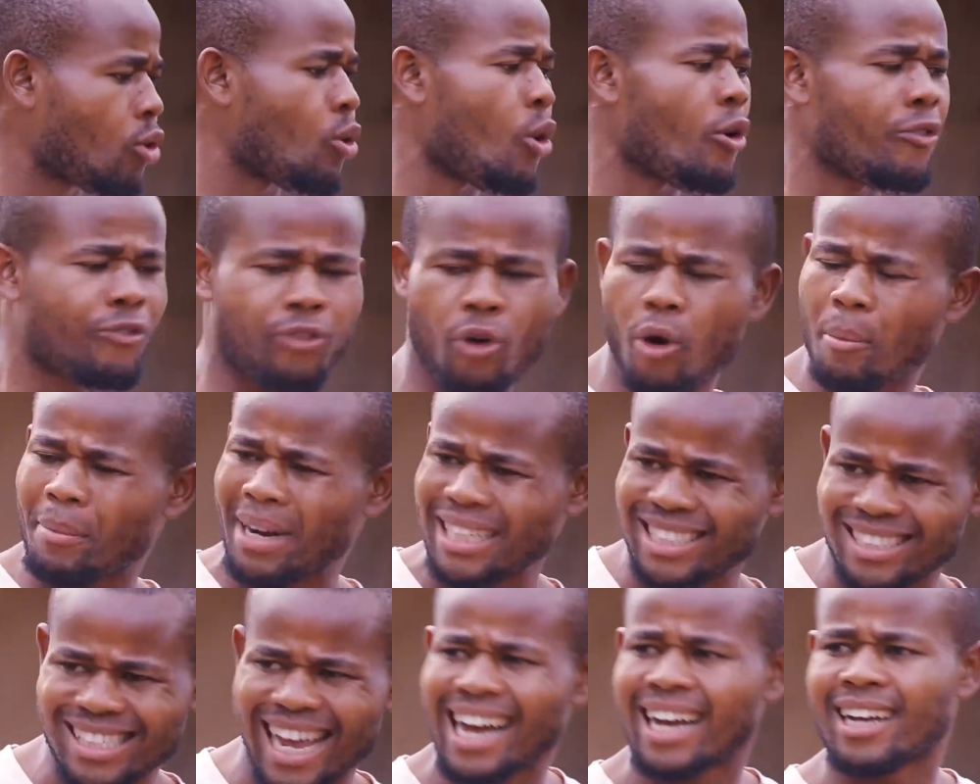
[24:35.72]
Uncle
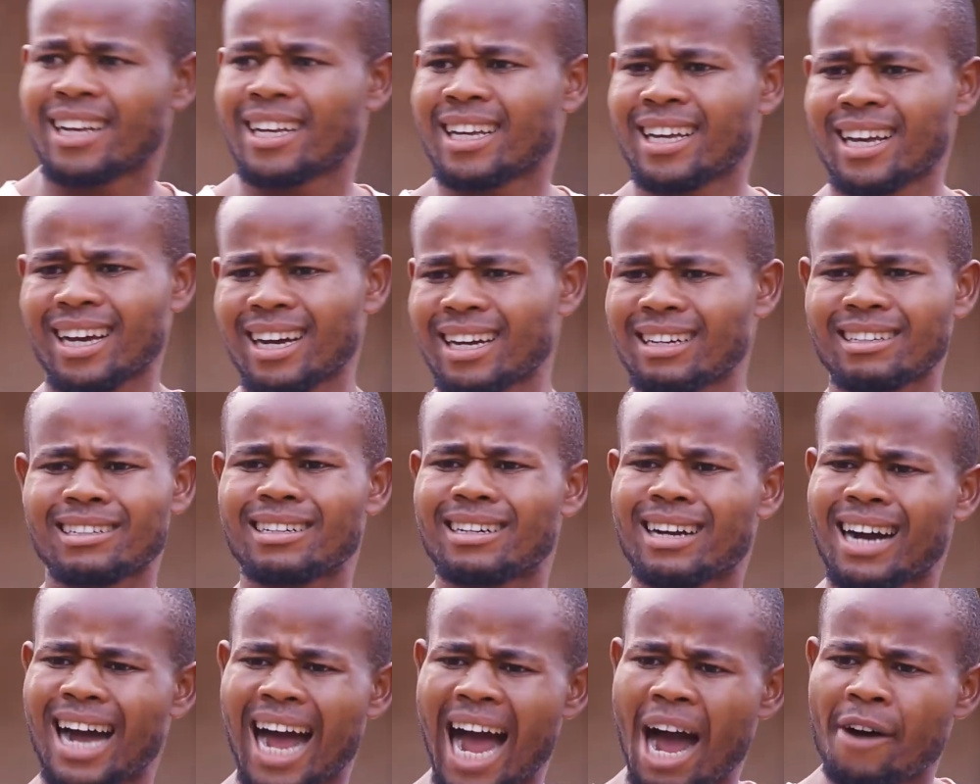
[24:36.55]

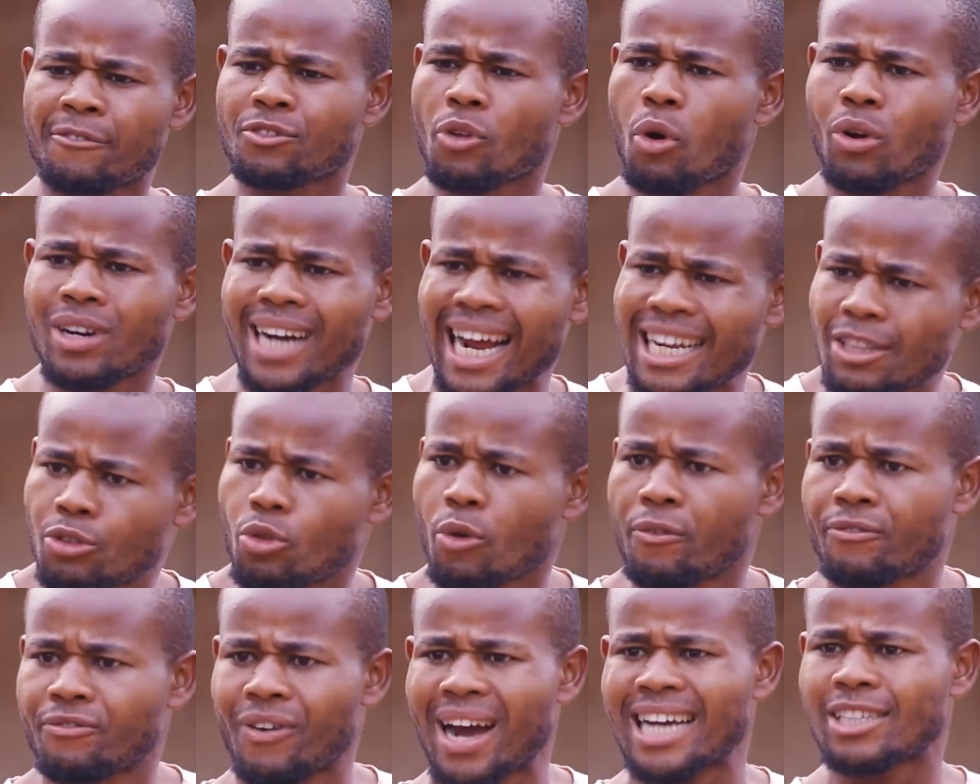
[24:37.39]
Fomata have no right
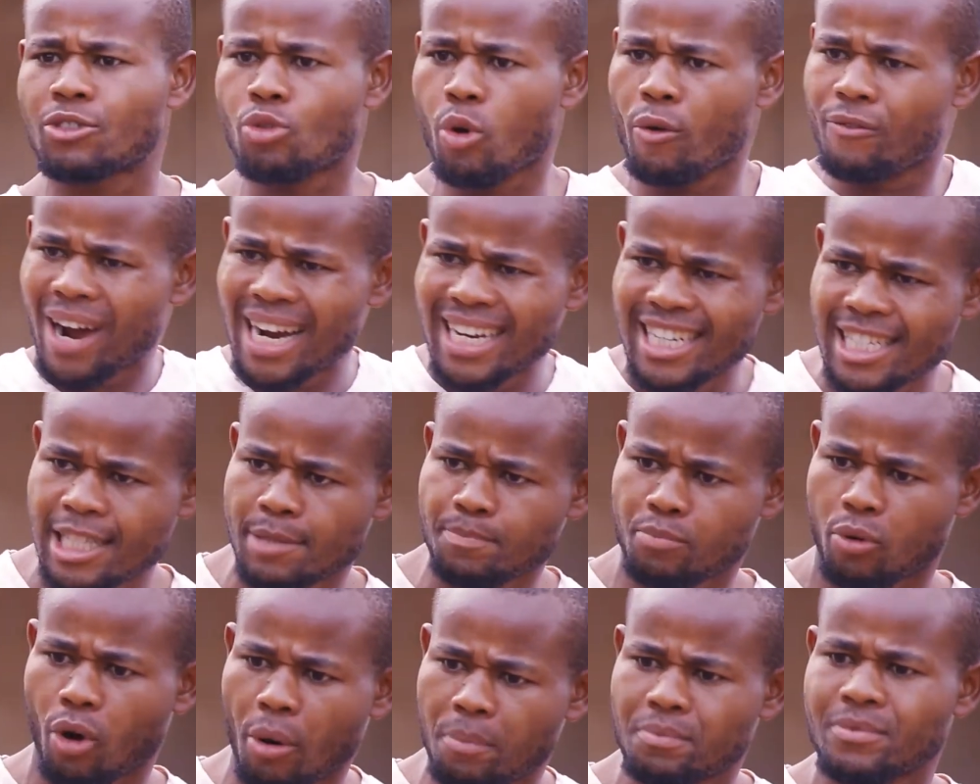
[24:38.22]
to fight over
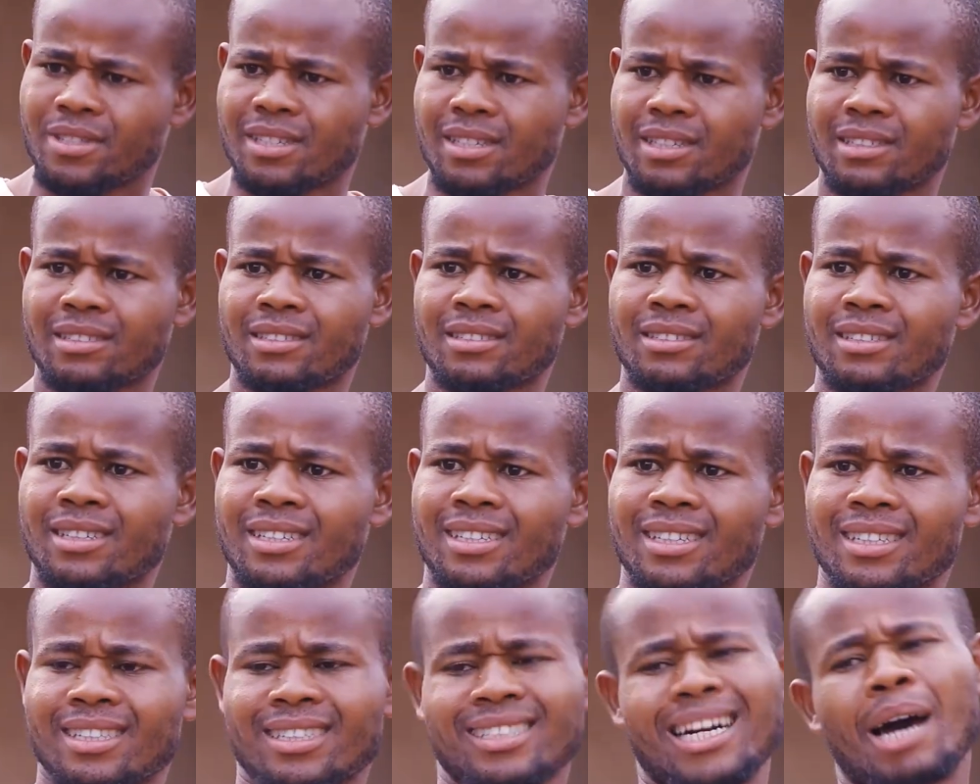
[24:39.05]
his property.
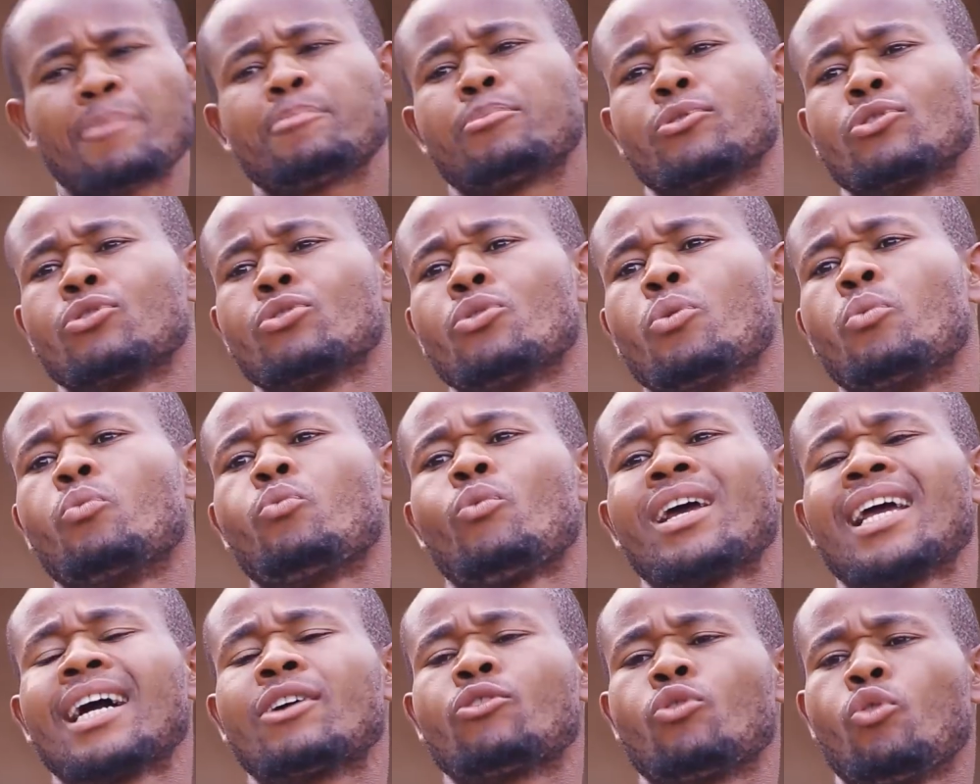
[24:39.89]

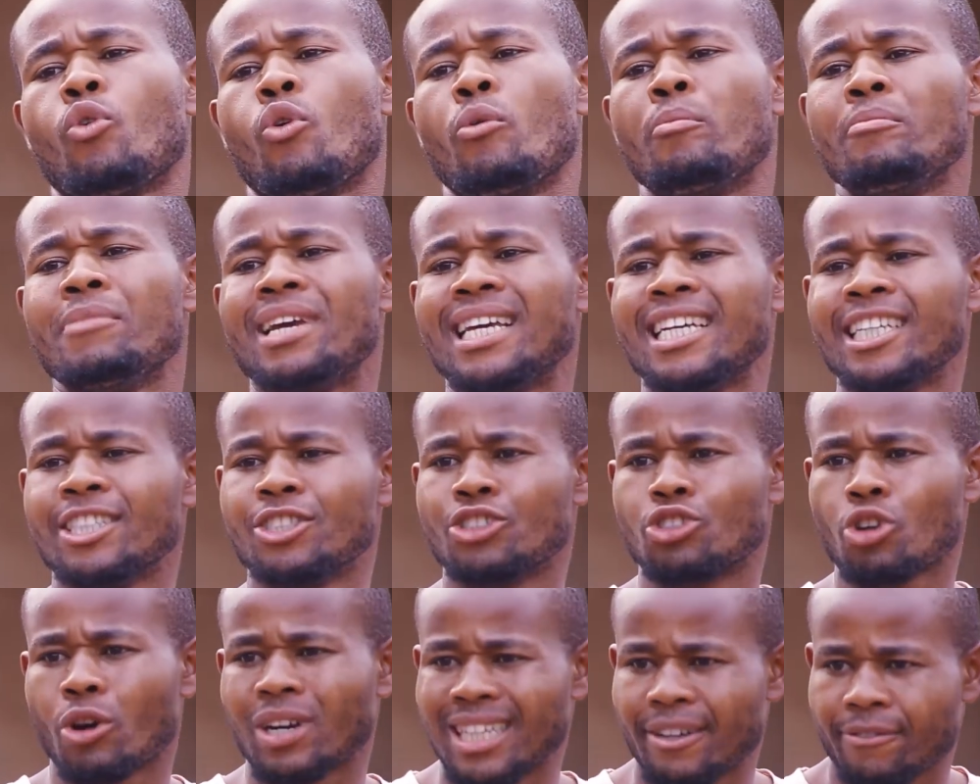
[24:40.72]
Rapunu Moyako may
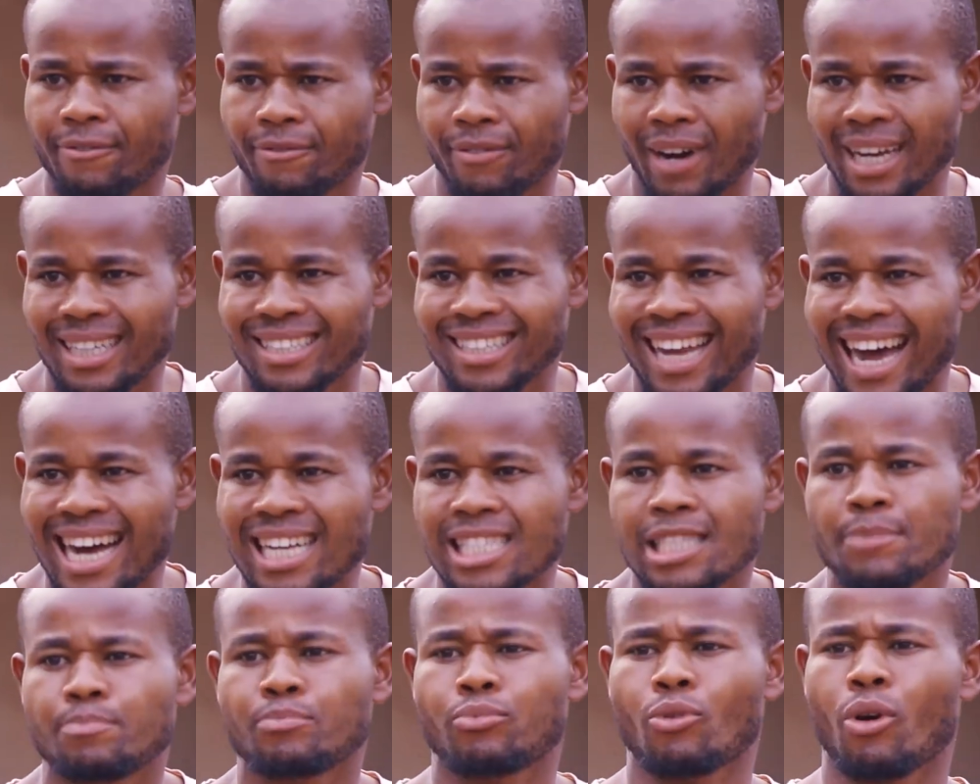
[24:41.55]
enjoy the
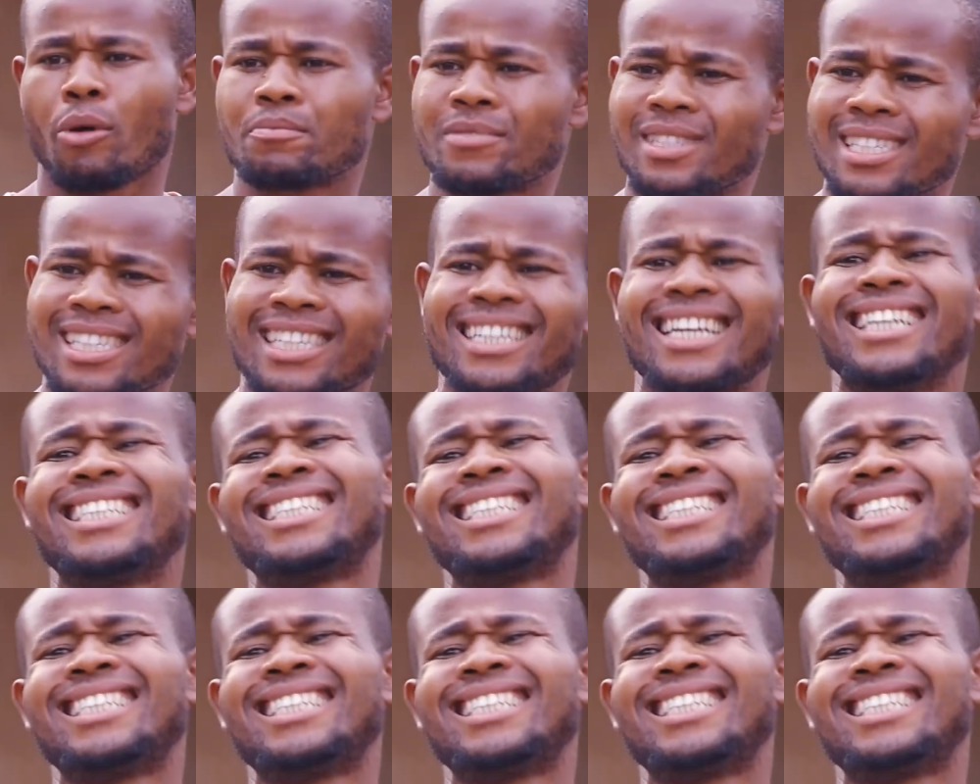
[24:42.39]
father's property.